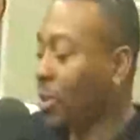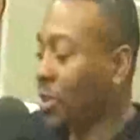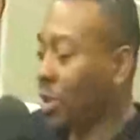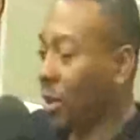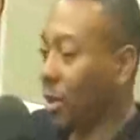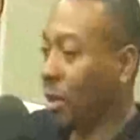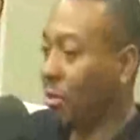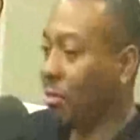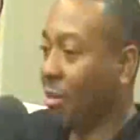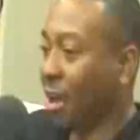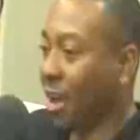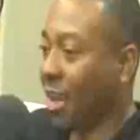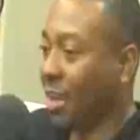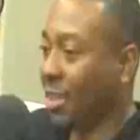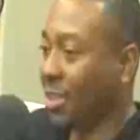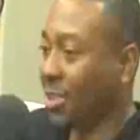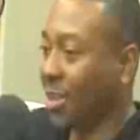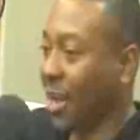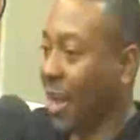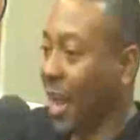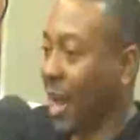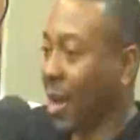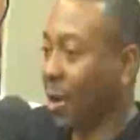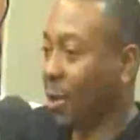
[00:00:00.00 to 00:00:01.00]
was dirty, right?
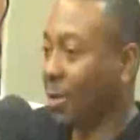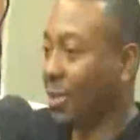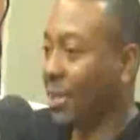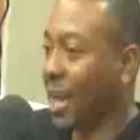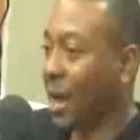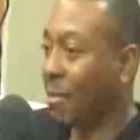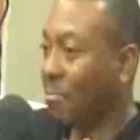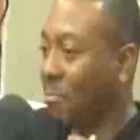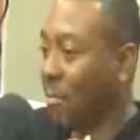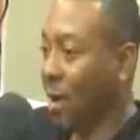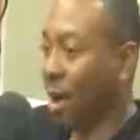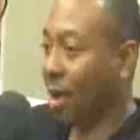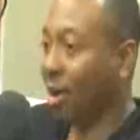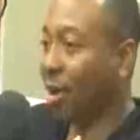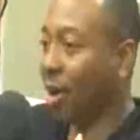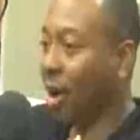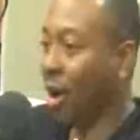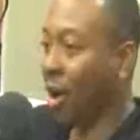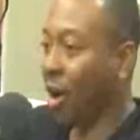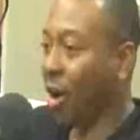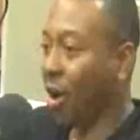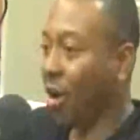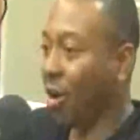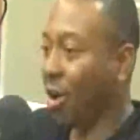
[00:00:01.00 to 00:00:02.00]
So I got on top of my
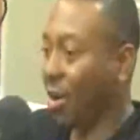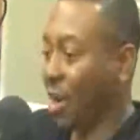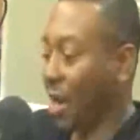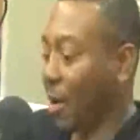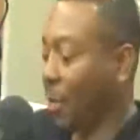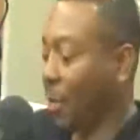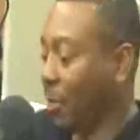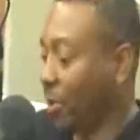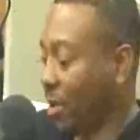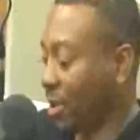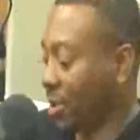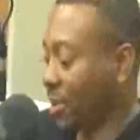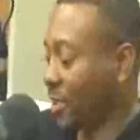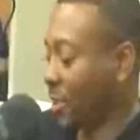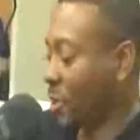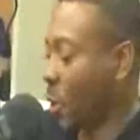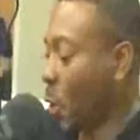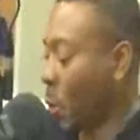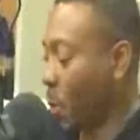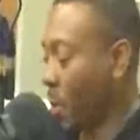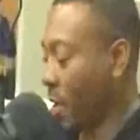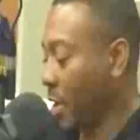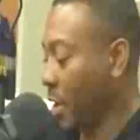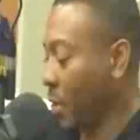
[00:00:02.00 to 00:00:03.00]
car, and I put
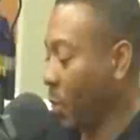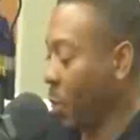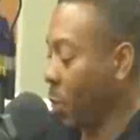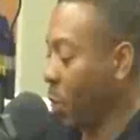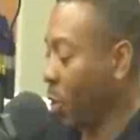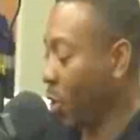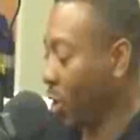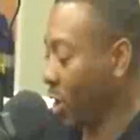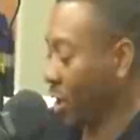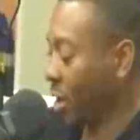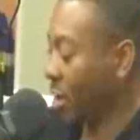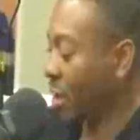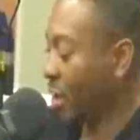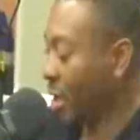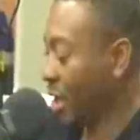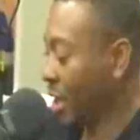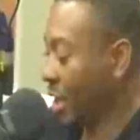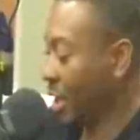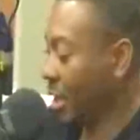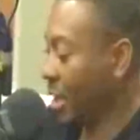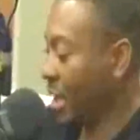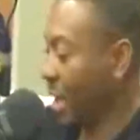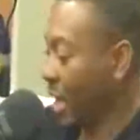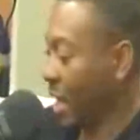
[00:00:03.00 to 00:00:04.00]
soap in the water.
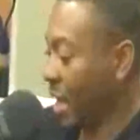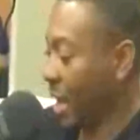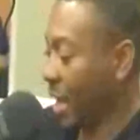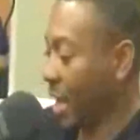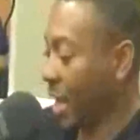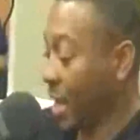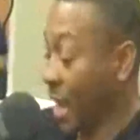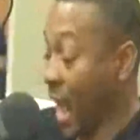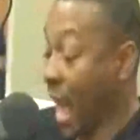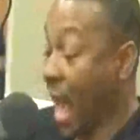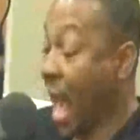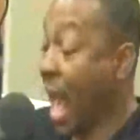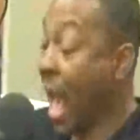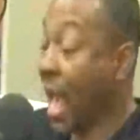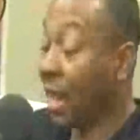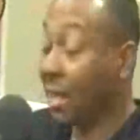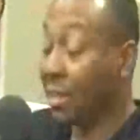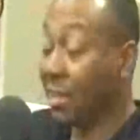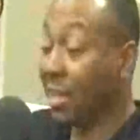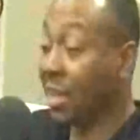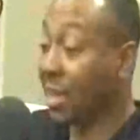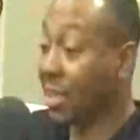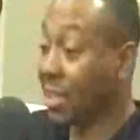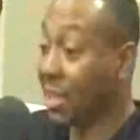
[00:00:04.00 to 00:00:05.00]
And I
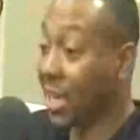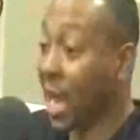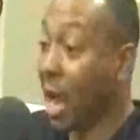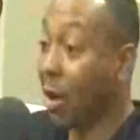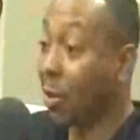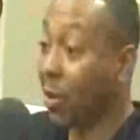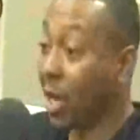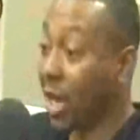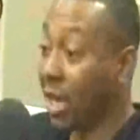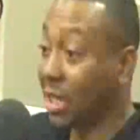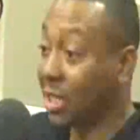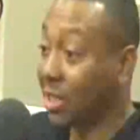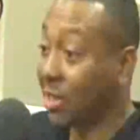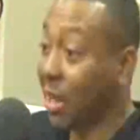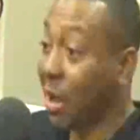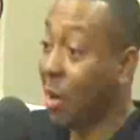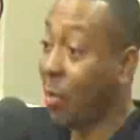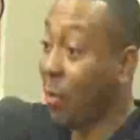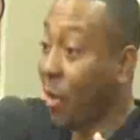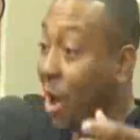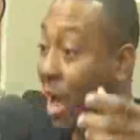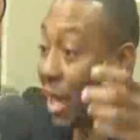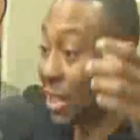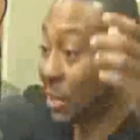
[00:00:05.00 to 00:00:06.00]
hadn't taken a shower yet, so I
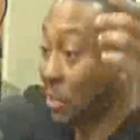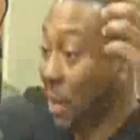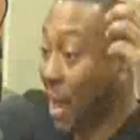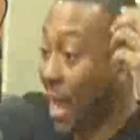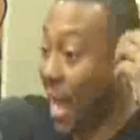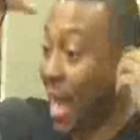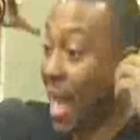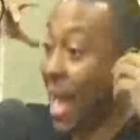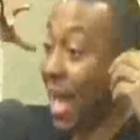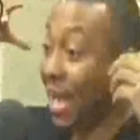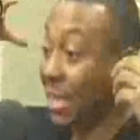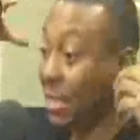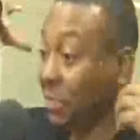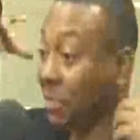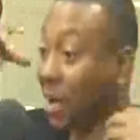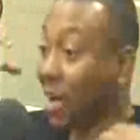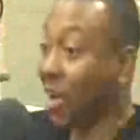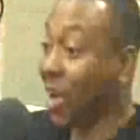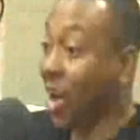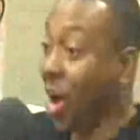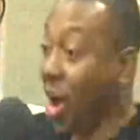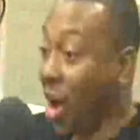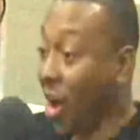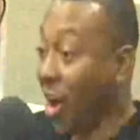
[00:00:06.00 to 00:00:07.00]
washed my ass, my
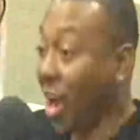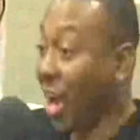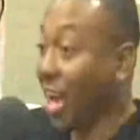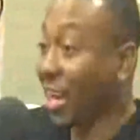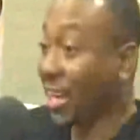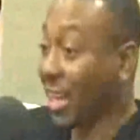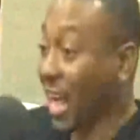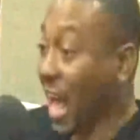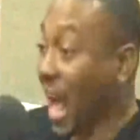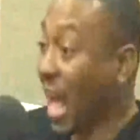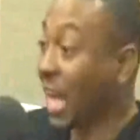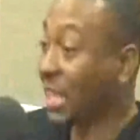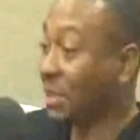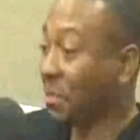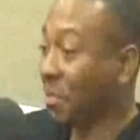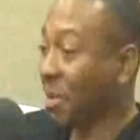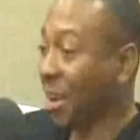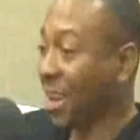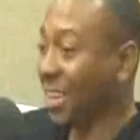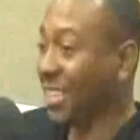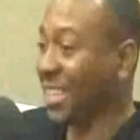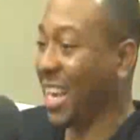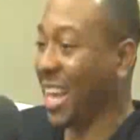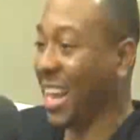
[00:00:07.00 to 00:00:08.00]
car, and the ice
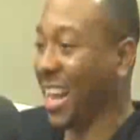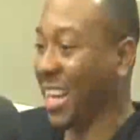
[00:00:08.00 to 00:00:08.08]
bucket.